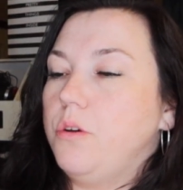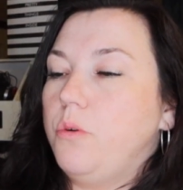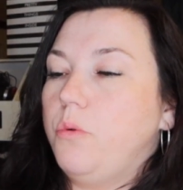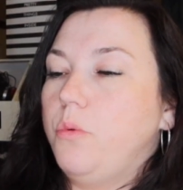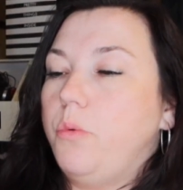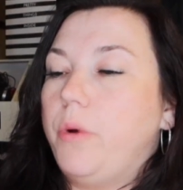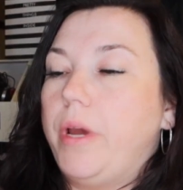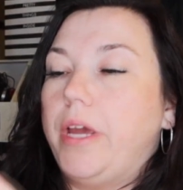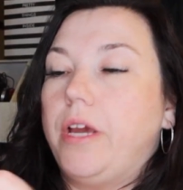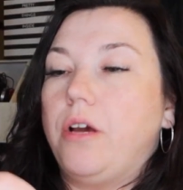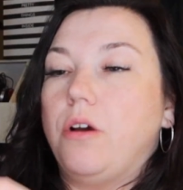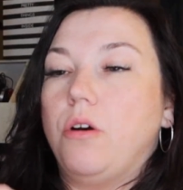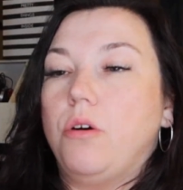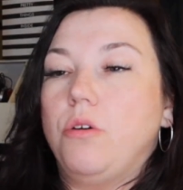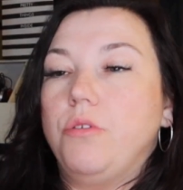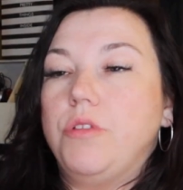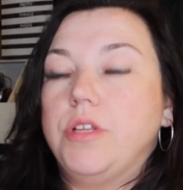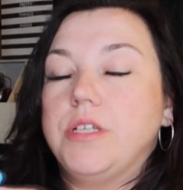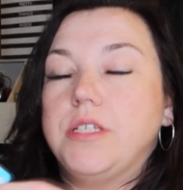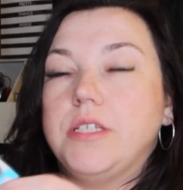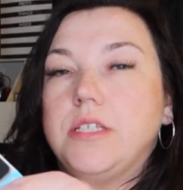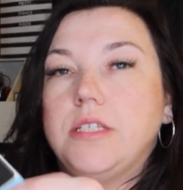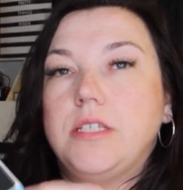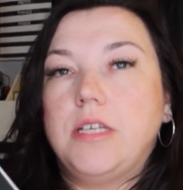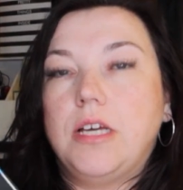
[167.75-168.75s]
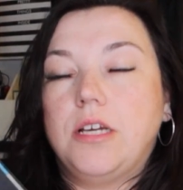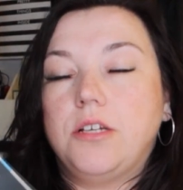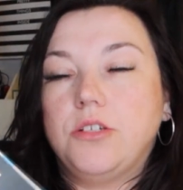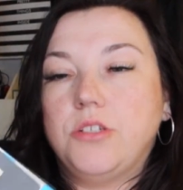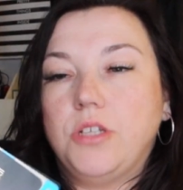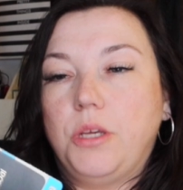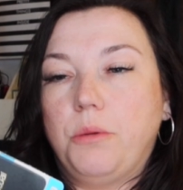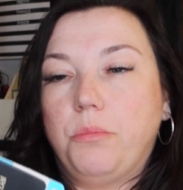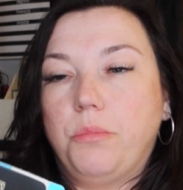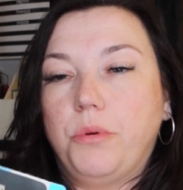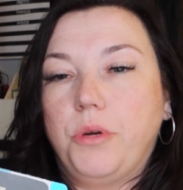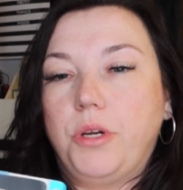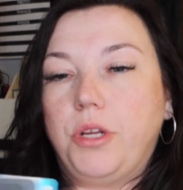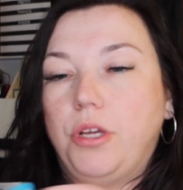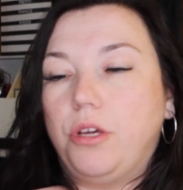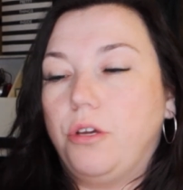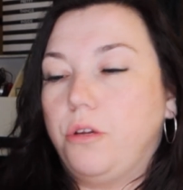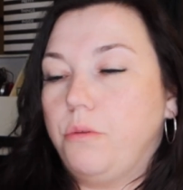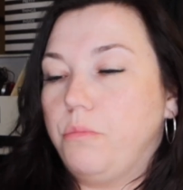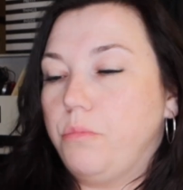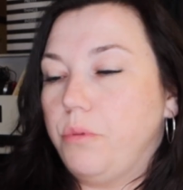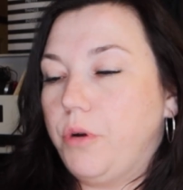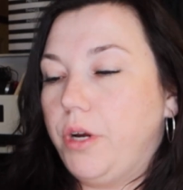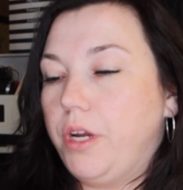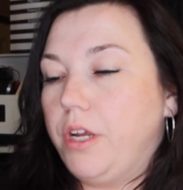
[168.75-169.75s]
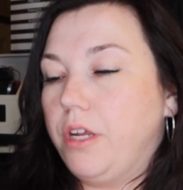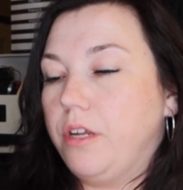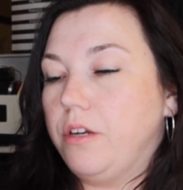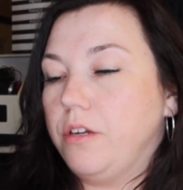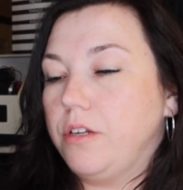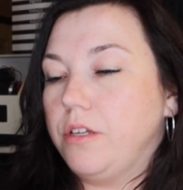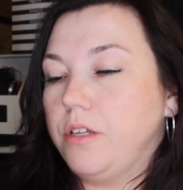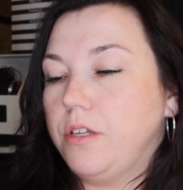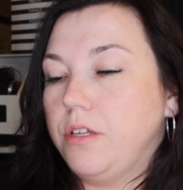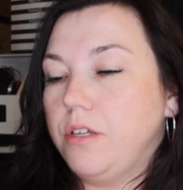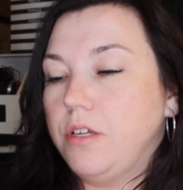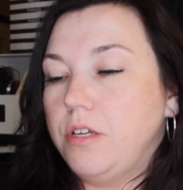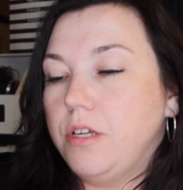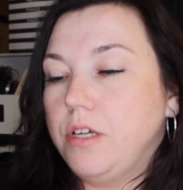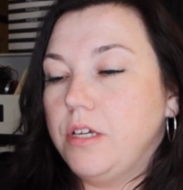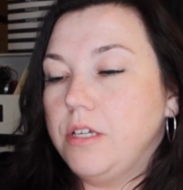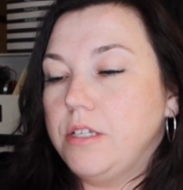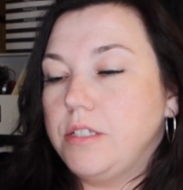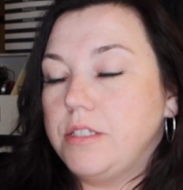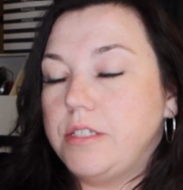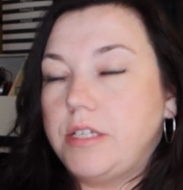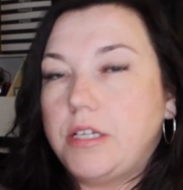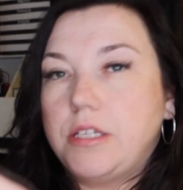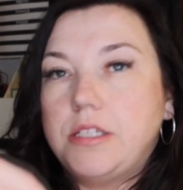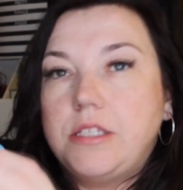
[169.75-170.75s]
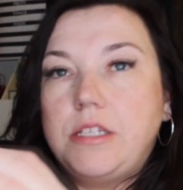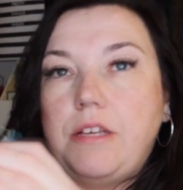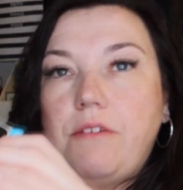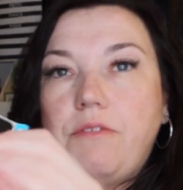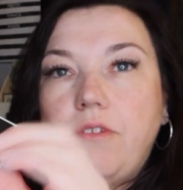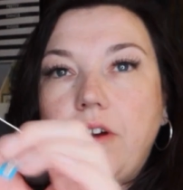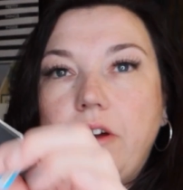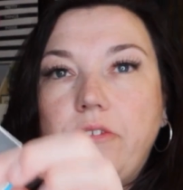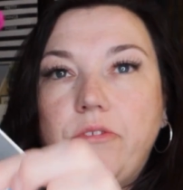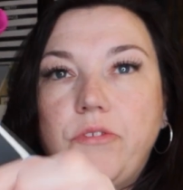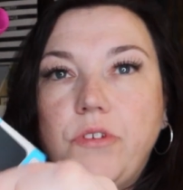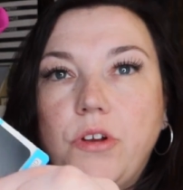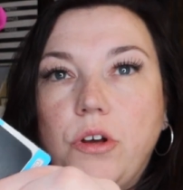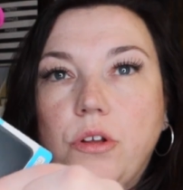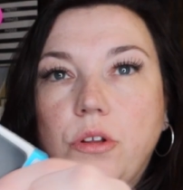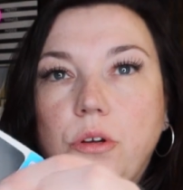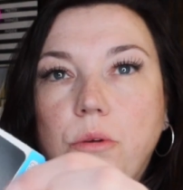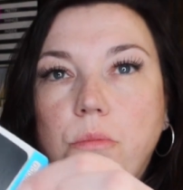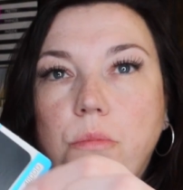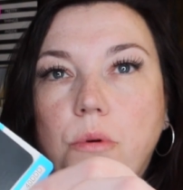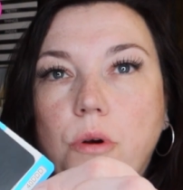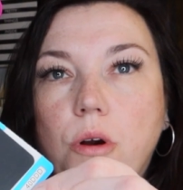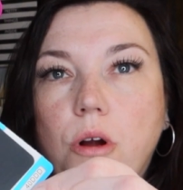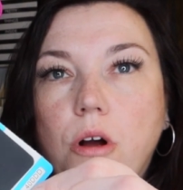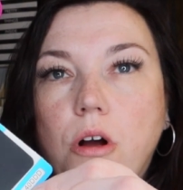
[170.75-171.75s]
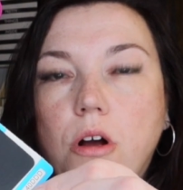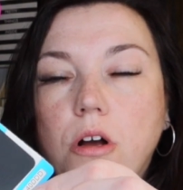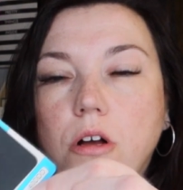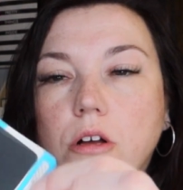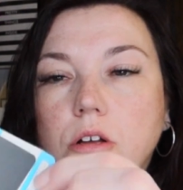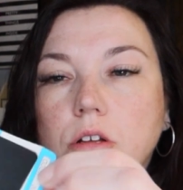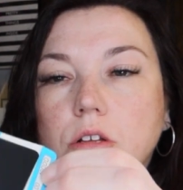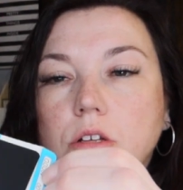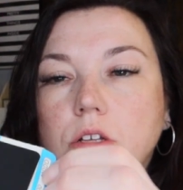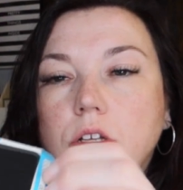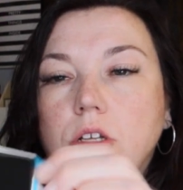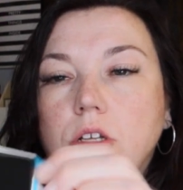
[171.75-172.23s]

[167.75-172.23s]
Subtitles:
Waco. This is actually a pretty good brand. $65 bra.